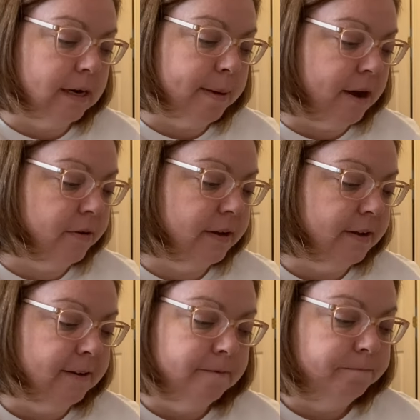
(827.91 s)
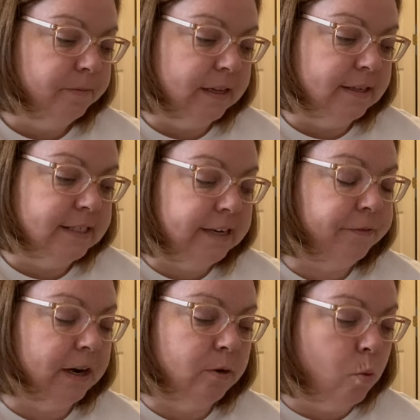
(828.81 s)
about
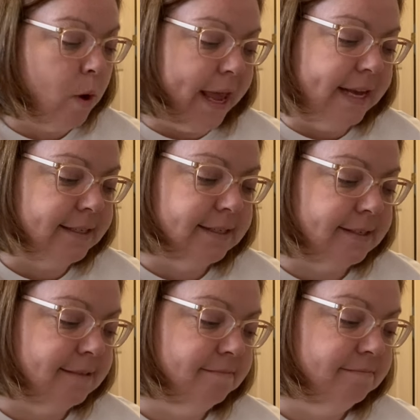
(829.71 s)
different ways